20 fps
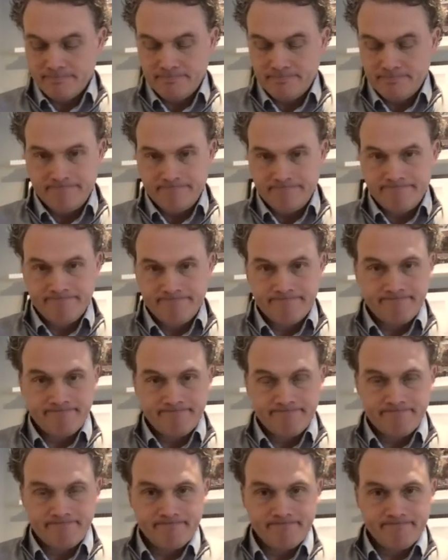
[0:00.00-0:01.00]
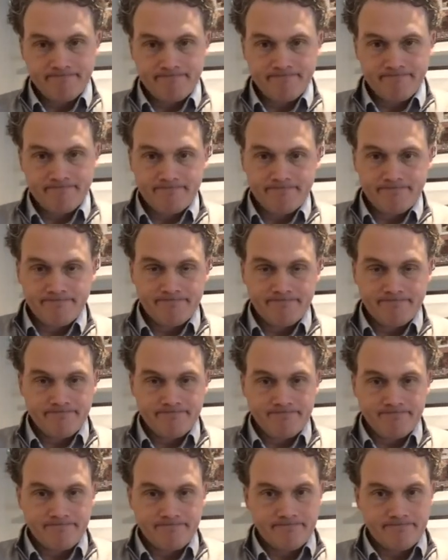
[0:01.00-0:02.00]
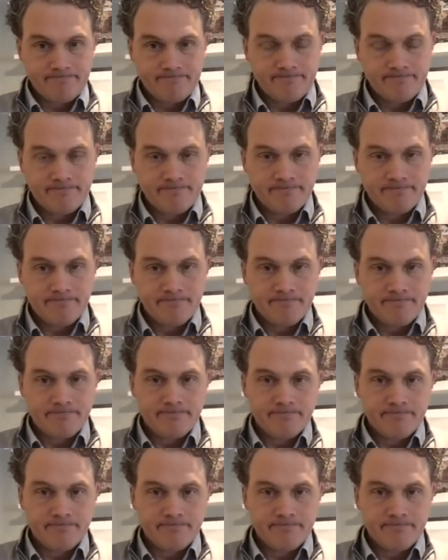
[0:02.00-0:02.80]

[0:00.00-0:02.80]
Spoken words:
[no speech]